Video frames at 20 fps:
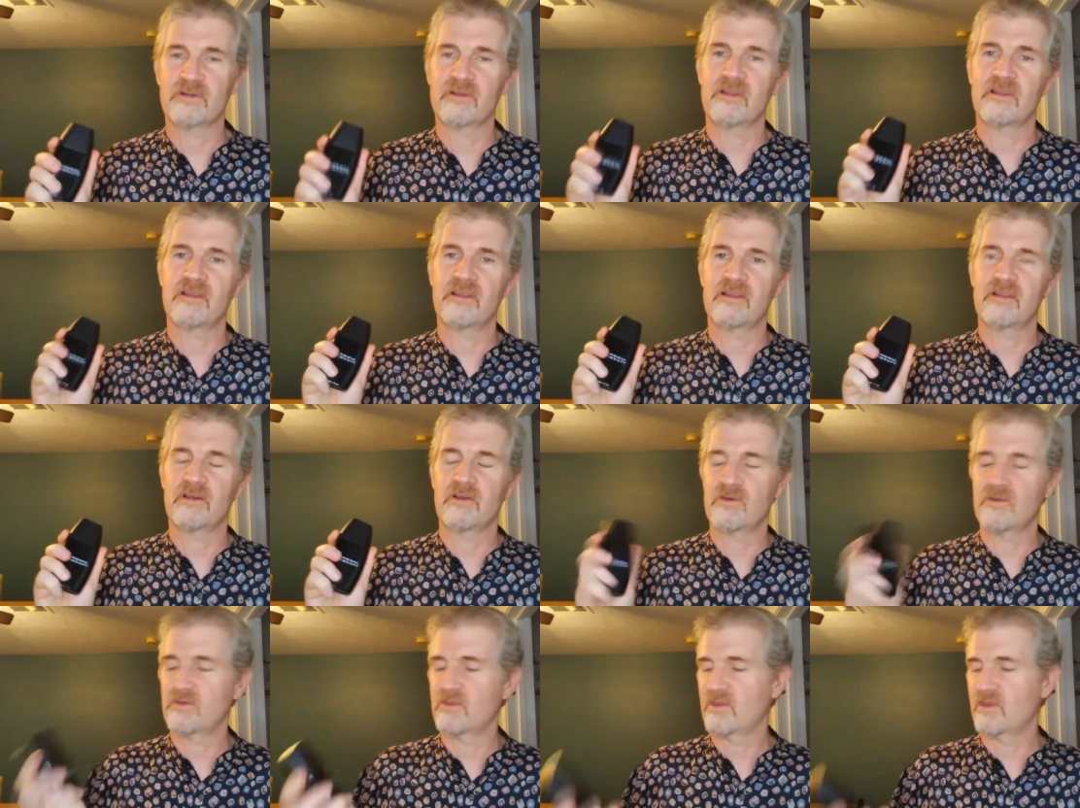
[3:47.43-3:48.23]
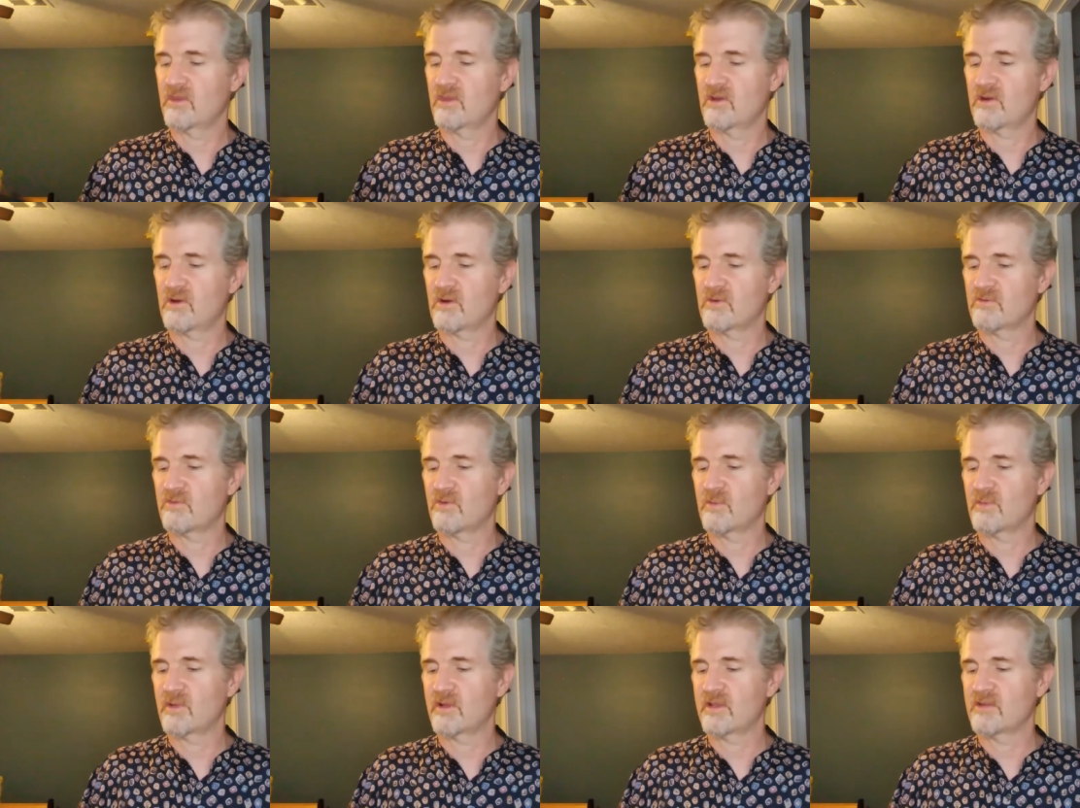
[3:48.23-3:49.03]
than the, the current
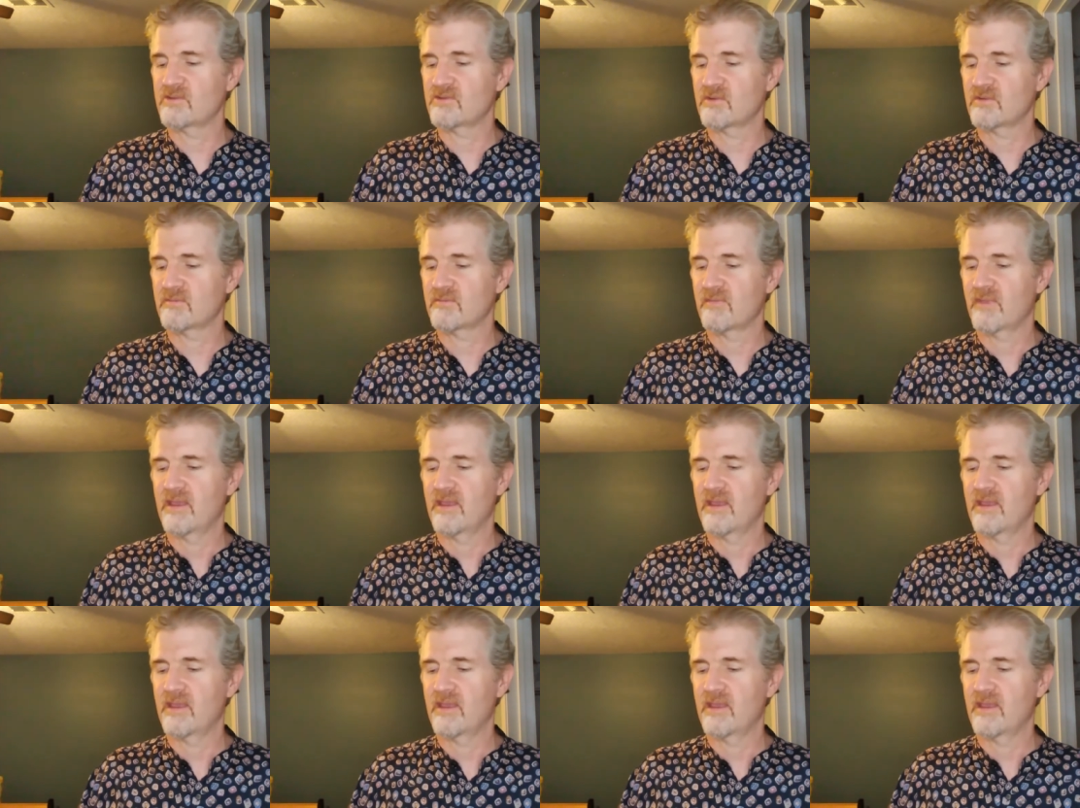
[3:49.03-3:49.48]
formulation.